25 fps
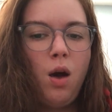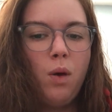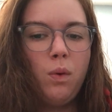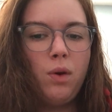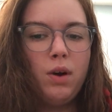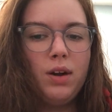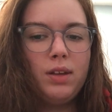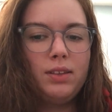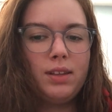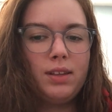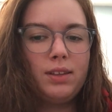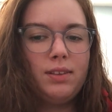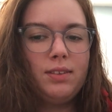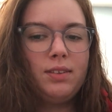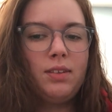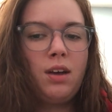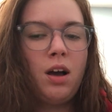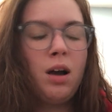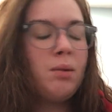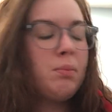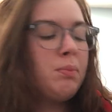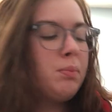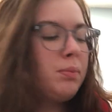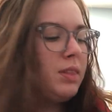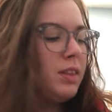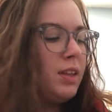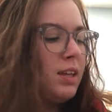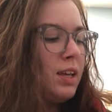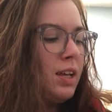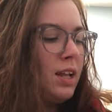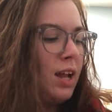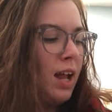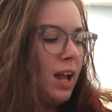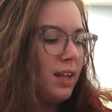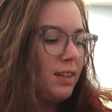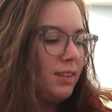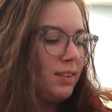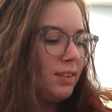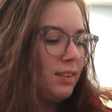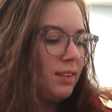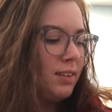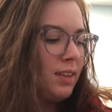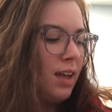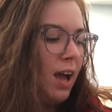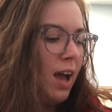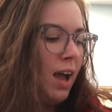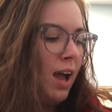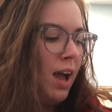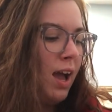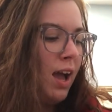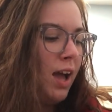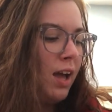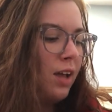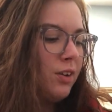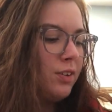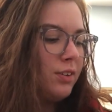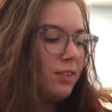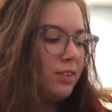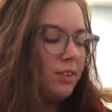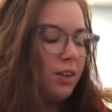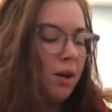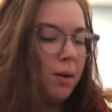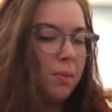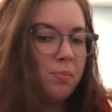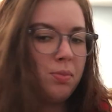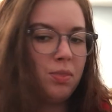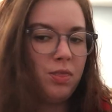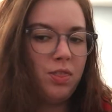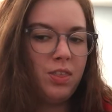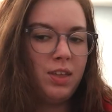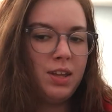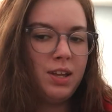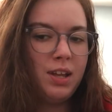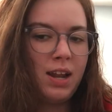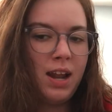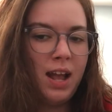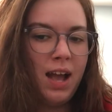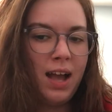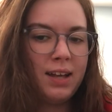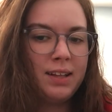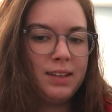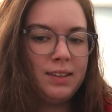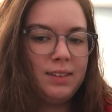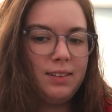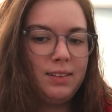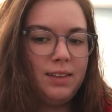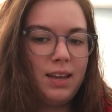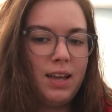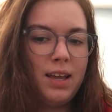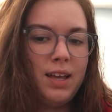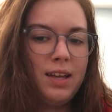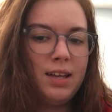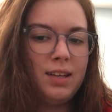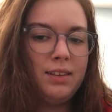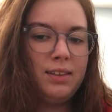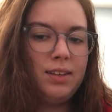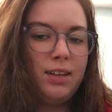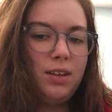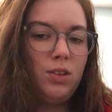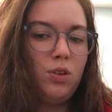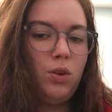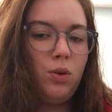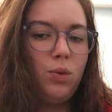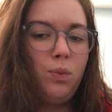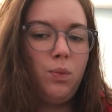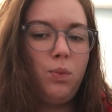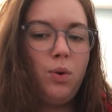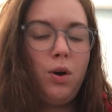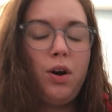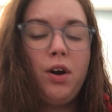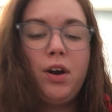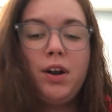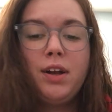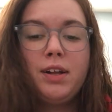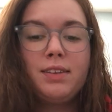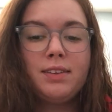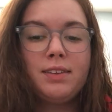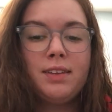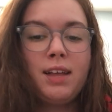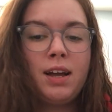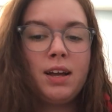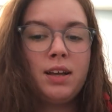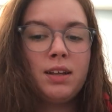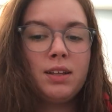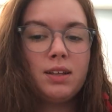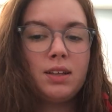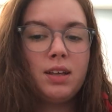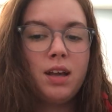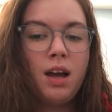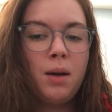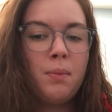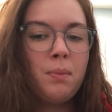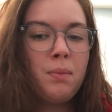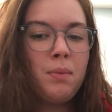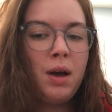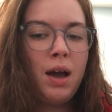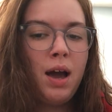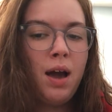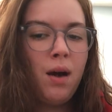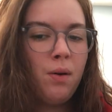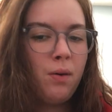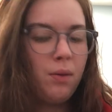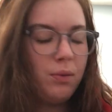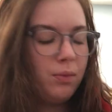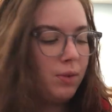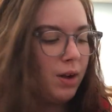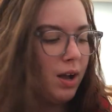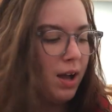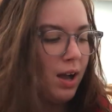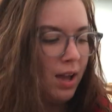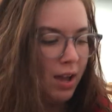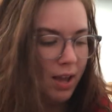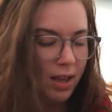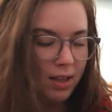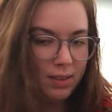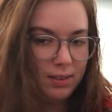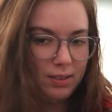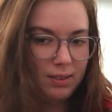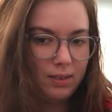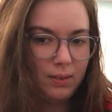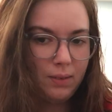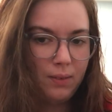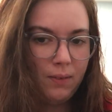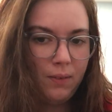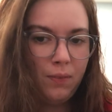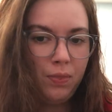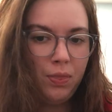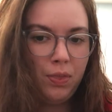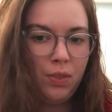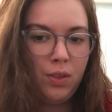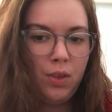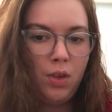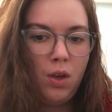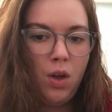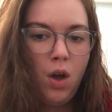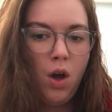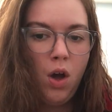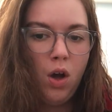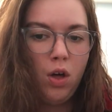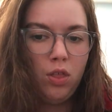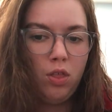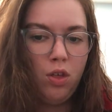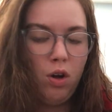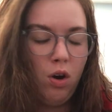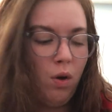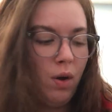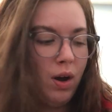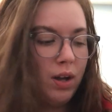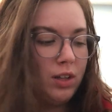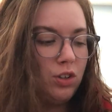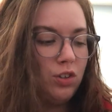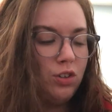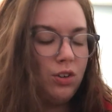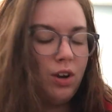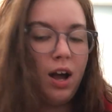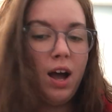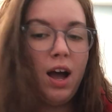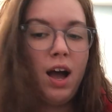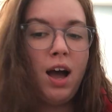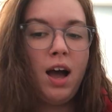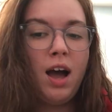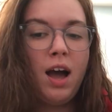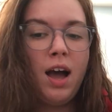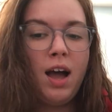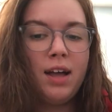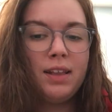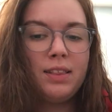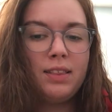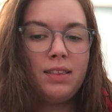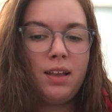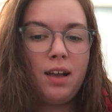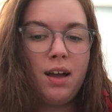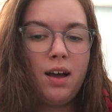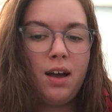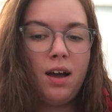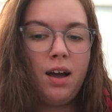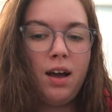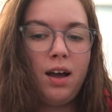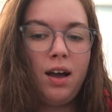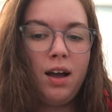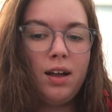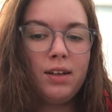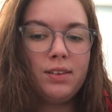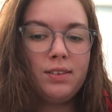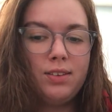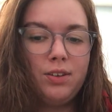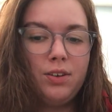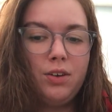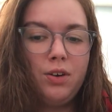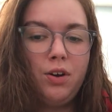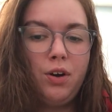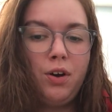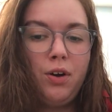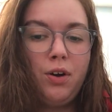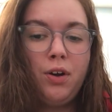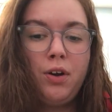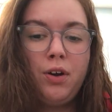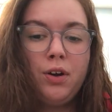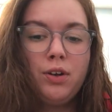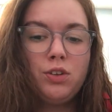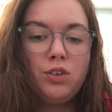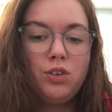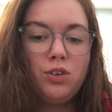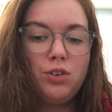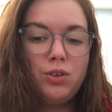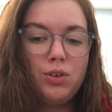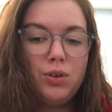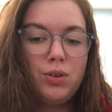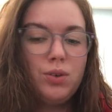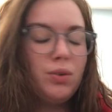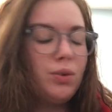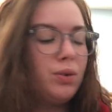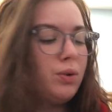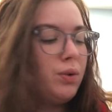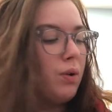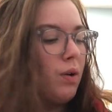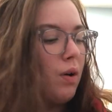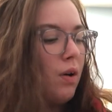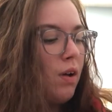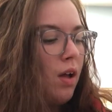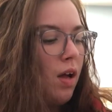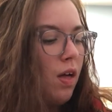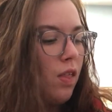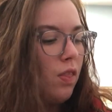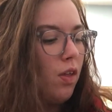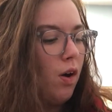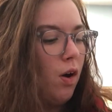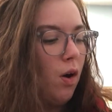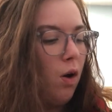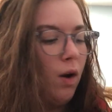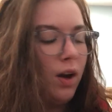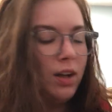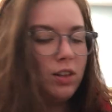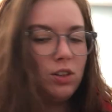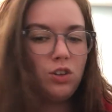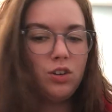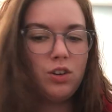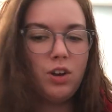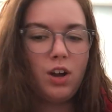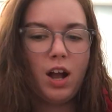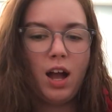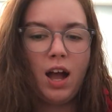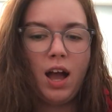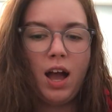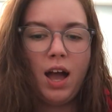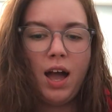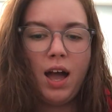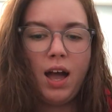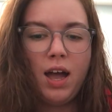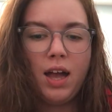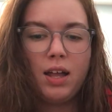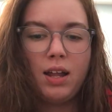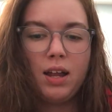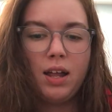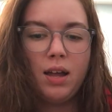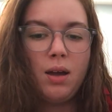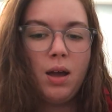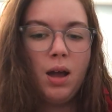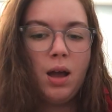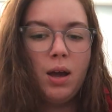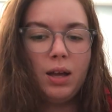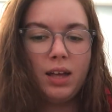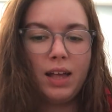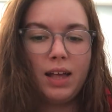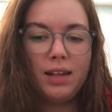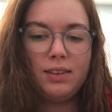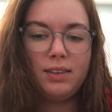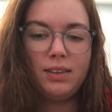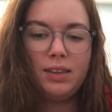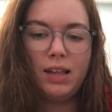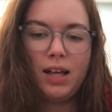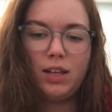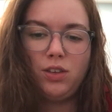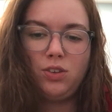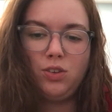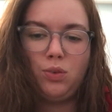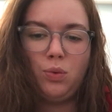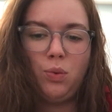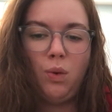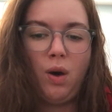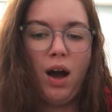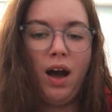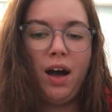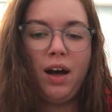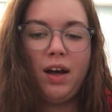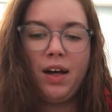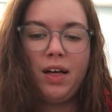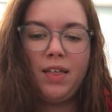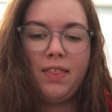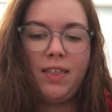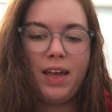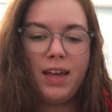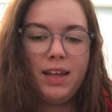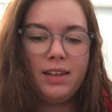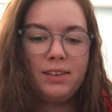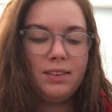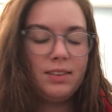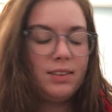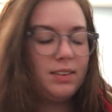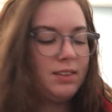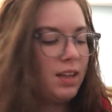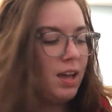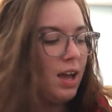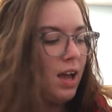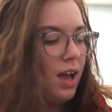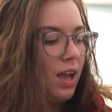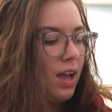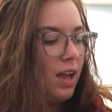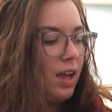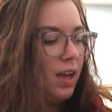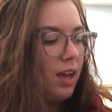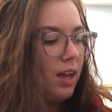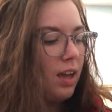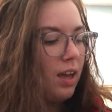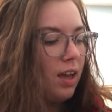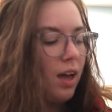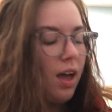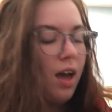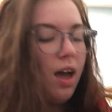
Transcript: Was it something I said or something I did? Did the words not come out right? Though I tried not to hurt you, though I tried, guess that's why they say